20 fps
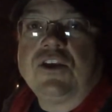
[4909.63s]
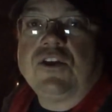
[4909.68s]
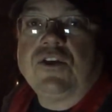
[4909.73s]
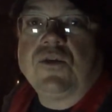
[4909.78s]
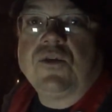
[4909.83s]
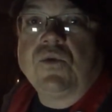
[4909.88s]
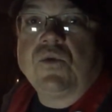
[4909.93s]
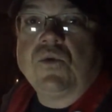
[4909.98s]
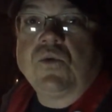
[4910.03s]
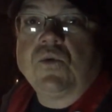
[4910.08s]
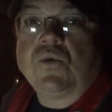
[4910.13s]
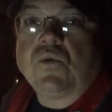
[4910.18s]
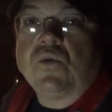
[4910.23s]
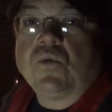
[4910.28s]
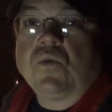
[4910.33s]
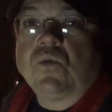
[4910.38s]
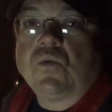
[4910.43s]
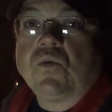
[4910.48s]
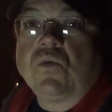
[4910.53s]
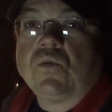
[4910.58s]
You
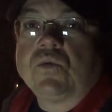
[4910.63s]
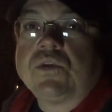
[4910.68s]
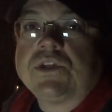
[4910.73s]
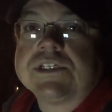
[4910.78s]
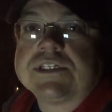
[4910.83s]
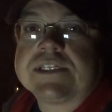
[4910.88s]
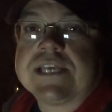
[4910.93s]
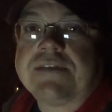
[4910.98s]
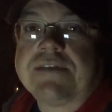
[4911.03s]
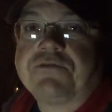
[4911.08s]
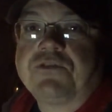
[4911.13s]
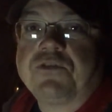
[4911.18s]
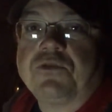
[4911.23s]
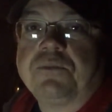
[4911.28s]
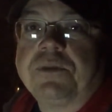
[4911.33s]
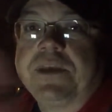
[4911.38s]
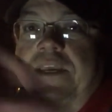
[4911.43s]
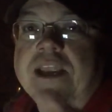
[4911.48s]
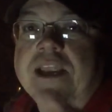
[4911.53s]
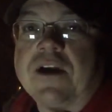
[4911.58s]
just have
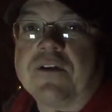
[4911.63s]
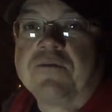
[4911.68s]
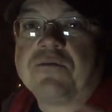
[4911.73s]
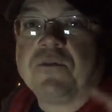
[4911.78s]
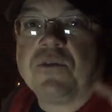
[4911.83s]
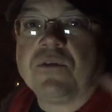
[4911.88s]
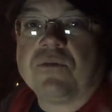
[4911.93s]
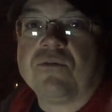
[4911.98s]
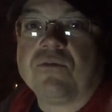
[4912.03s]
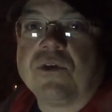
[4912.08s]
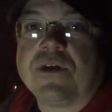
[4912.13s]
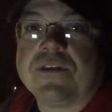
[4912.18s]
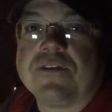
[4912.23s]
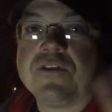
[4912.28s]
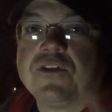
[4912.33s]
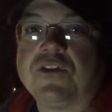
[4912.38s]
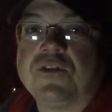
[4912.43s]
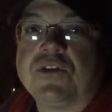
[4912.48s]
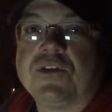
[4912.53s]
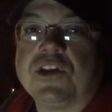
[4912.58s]
to be careful
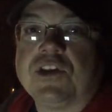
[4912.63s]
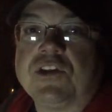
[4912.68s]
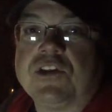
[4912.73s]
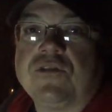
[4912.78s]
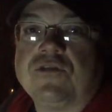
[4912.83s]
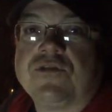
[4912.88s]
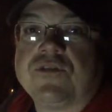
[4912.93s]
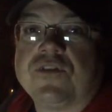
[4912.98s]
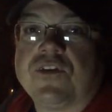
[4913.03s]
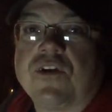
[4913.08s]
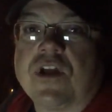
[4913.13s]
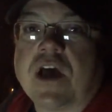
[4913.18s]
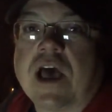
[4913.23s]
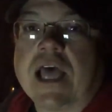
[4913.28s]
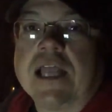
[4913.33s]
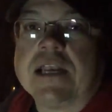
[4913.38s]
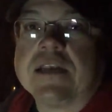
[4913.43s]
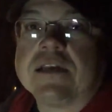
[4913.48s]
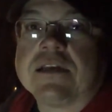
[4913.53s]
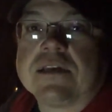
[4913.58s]
whether you can use it or
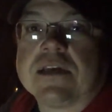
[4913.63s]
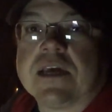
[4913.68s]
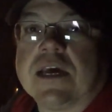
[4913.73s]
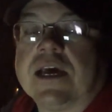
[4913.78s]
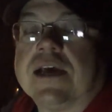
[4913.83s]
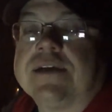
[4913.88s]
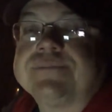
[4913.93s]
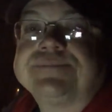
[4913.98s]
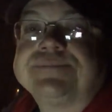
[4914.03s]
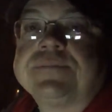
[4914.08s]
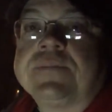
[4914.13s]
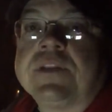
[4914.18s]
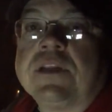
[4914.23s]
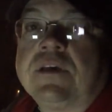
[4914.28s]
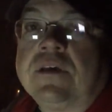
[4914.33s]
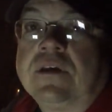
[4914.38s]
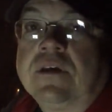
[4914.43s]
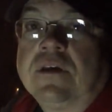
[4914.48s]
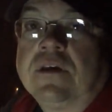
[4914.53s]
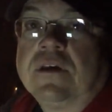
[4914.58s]
not.
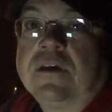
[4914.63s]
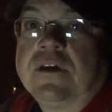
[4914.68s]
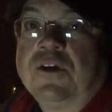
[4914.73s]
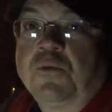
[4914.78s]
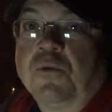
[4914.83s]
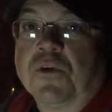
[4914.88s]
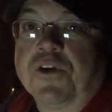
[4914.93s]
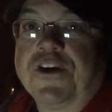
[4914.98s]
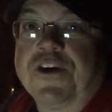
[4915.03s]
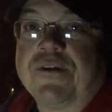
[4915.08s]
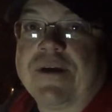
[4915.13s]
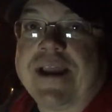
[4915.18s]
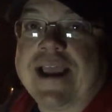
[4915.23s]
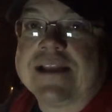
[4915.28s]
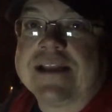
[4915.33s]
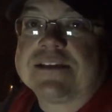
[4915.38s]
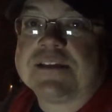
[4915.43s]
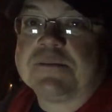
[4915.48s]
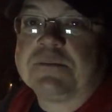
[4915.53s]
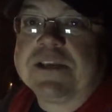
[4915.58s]
Where you're
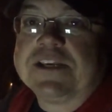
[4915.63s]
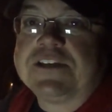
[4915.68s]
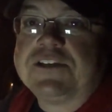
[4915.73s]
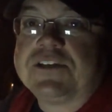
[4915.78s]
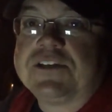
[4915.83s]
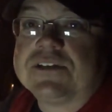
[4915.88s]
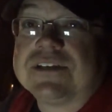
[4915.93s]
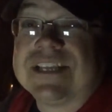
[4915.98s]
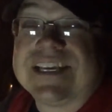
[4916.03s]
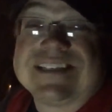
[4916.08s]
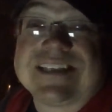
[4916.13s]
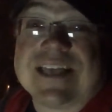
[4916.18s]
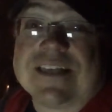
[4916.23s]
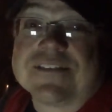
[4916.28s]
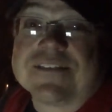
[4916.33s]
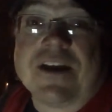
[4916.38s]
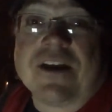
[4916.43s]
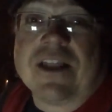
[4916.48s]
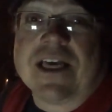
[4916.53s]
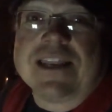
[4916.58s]
at, some places like
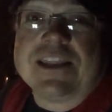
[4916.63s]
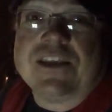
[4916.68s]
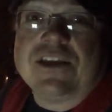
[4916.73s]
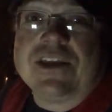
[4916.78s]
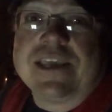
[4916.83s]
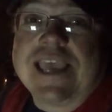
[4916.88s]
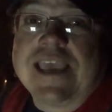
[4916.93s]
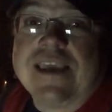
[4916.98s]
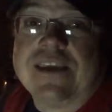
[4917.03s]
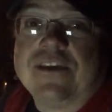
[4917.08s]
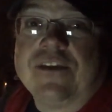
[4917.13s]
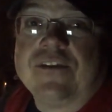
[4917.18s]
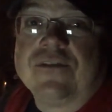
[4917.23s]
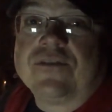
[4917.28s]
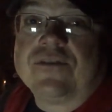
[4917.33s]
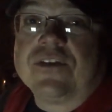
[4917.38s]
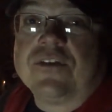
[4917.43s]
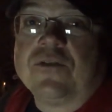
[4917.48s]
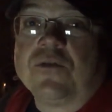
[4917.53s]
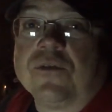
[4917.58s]
South Carolina, you can't
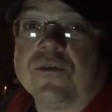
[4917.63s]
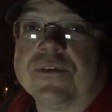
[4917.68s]
use it.